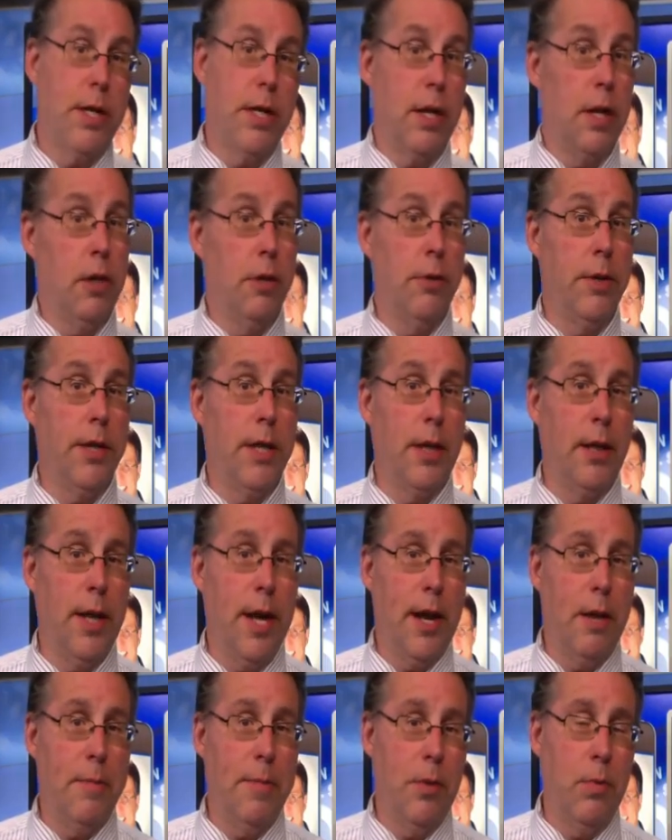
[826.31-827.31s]
including a
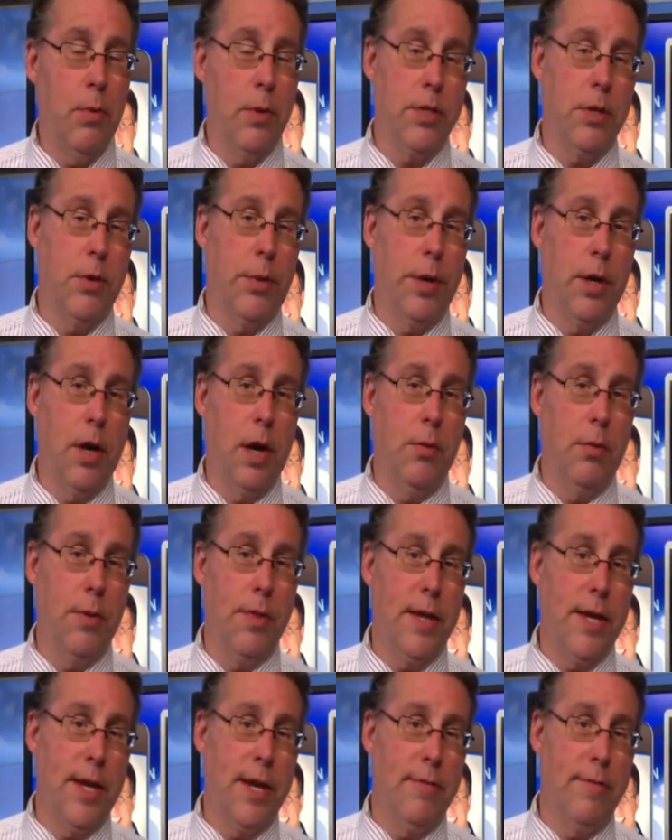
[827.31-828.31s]
lot about what's going on with
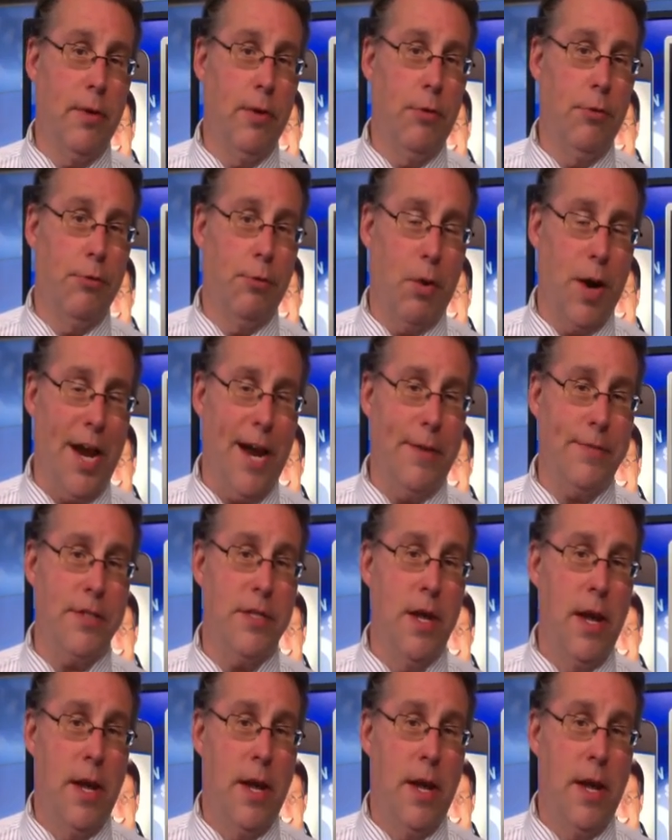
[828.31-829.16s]
the NFL drafts,